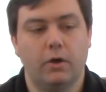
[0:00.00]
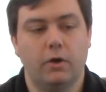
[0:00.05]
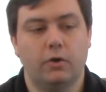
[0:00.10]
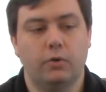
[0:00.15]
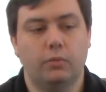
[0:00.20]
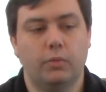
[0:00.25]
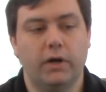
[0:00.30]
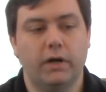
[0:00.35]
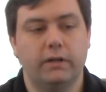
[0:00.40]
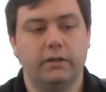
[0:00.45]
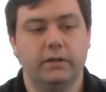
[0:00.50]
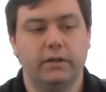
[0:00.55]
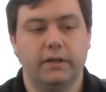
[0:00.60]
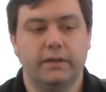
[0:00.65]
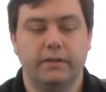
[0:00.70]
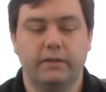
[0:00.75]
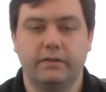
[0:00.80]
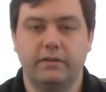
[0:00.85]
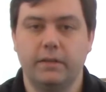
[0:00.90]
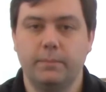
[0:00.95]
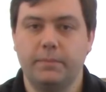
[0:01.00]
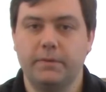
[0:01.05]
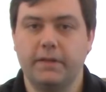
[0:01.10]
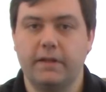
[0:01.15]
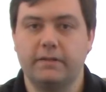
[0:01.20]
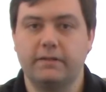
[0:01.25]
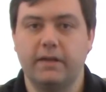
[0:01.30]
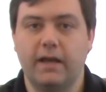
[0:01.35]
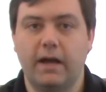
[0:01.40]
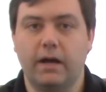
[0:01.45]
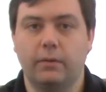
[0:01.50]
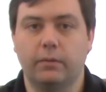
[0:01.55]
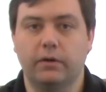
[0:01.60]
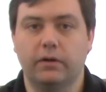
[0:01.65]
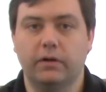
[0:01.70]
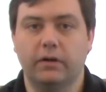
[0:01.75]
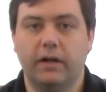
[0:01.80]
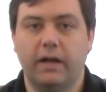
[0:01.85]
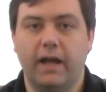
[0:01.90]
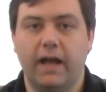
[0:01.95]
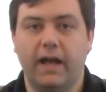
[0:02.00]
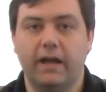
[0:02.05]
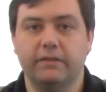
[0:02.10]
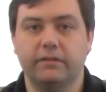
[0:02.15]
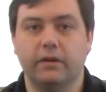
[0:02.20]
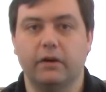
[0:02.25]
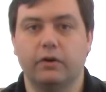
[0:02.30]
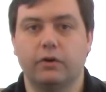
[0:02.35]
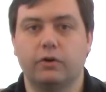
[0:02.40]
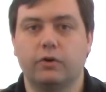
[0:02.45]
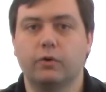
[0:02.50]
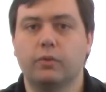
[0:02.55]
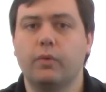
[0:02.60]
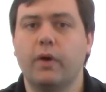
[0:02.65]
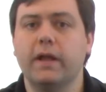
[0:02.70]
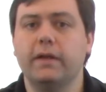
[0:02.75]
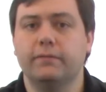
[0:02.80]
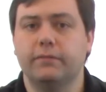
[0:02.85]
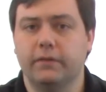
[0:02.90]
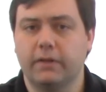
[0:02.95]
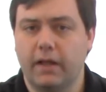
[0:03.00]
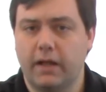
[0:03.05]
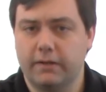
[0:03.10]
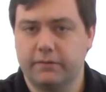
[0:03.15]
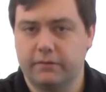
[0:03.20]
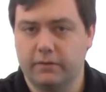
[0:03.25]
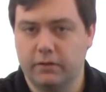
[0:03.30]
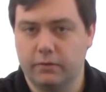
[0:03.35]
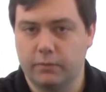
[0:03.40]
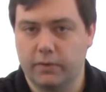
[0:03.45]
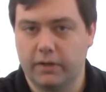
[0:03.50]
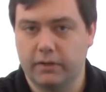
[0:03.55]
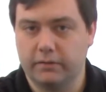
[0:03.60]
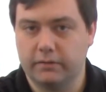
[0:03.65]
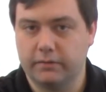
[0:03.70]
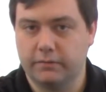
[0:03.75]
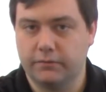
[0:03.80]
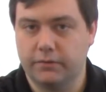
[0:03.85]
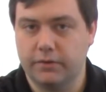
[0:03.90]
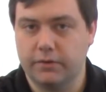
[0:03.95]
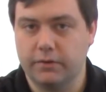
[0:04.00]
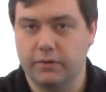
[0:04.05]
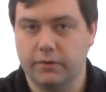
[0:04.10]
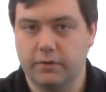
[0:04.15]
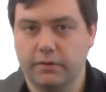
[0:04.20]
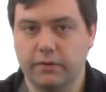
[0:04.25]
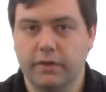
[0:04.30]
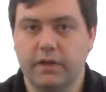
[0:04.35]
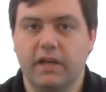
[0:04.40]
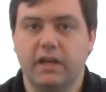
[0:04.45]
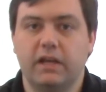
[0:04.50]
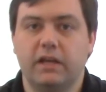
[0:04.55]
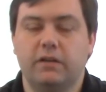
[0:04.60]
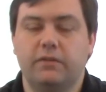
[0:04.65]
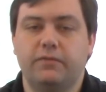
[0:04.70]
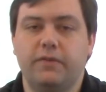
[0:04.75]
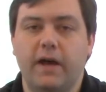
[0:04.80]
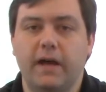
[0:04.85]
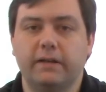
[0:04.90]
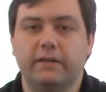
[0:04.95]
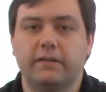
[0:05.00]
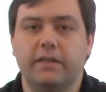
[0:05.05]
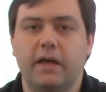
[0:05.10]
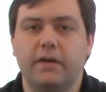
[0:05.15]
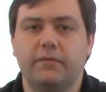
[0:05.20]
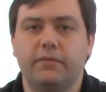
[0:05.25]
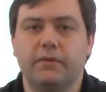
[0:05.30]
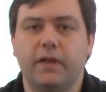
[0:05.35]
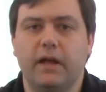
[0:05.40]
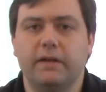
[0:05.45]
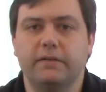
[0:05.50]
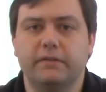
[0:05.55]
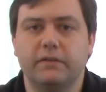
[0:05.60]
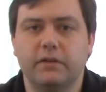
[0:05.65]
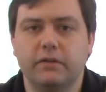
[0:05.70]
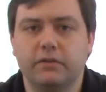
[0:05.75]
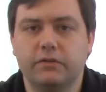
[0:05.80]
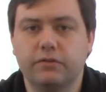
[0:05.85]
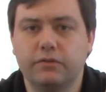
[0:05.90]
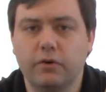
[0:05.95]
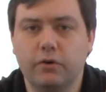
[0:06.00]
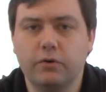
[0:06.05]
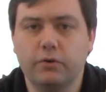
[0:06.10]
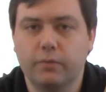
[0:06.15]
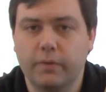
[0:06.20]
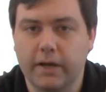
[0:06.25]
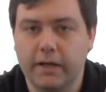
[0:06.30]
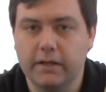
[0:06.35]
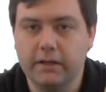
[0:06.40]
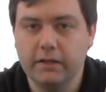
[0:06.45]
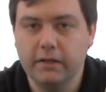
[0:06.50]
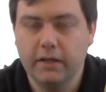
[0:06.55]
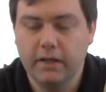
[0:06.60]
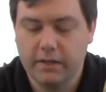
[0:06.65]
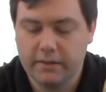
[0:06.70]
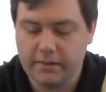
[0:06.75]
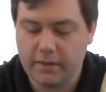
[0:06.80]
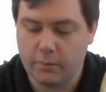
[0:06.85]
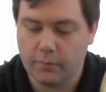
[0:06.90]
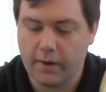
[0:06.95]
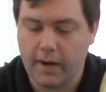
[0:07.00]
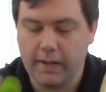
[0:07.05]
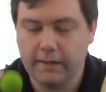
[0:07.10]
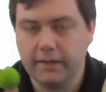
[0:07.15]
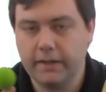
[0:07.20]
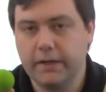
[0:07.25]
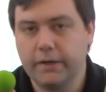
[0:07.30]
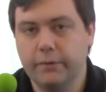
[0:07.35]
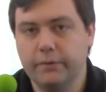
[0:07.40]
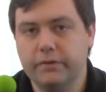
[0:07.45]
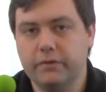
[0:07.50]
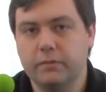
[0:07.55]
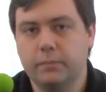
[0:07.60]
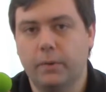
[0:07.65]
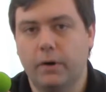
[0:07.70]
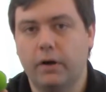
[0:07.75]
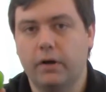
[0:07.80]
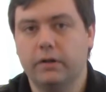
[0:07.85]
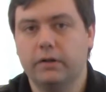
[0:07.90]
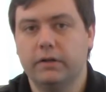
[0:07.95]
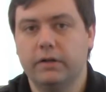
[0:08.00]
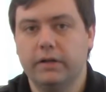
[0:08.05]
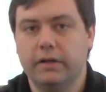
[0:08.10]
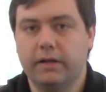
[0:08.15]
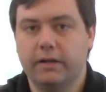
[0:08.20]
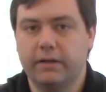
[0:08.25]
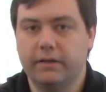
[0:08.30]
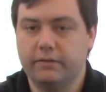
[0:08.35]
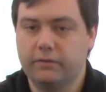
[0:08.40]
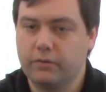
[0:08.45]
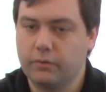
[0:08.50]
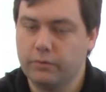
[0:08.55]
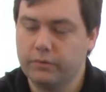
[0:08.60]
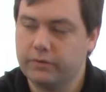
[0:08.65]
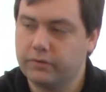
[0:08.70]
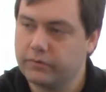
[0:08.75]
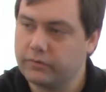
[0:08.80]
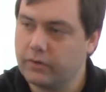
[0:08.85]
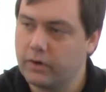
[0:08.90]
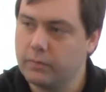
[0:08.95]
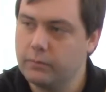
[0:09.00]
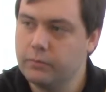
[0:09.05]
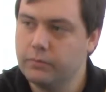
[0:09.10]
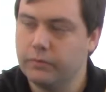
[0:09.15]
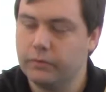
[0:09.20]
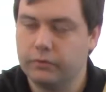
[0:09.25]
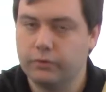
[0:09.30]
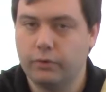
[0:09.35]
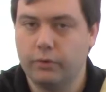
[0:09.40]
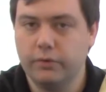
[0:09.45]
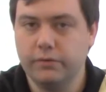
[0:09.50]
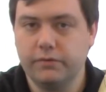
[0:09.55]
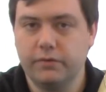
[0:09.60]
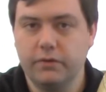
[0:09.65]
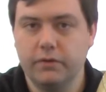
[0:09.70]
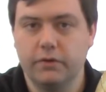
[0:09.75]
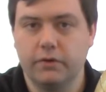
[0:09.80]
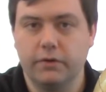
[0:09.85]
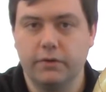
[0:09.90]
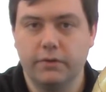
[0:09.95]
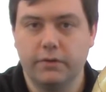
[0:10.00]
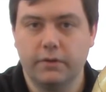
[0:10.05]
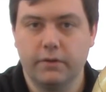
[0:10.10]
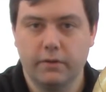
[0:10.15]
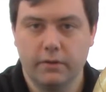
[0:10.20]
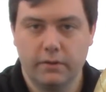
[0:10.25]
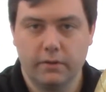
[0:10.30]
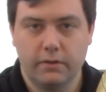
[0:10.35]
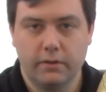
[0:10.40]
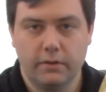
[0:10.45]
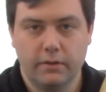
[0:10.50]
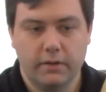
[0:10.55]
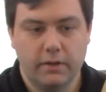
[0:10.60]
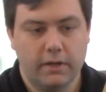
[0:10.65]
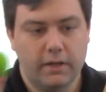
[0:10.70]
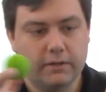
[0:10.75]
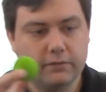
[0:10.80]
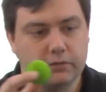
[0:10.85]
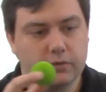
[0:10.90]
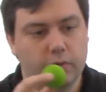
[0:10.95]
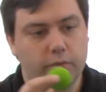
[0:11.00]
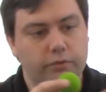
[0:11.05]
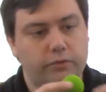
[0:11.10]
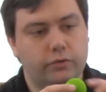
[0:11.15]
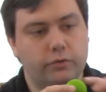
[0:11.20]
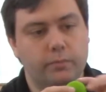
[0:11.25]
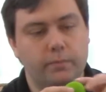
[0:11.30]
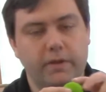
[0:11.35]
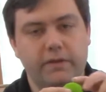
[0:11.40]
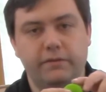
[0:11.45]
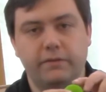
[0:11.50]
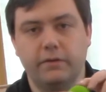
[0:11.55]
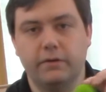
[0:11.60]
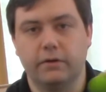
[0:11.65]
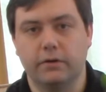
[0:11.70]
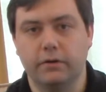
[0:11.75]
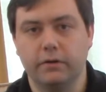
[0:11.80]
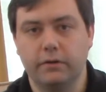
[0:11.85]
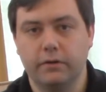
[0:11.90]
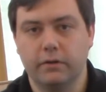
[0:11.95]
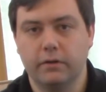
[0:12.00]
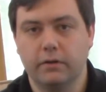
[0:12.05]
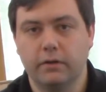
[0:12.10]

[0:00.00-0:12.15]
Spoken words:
Well, the tip of that tower has a great velocity relative to the Earth. In fact, that velocity is so great that when I let go of this ball, it's going to start moving towards the Earth, it's going to miss the Earth,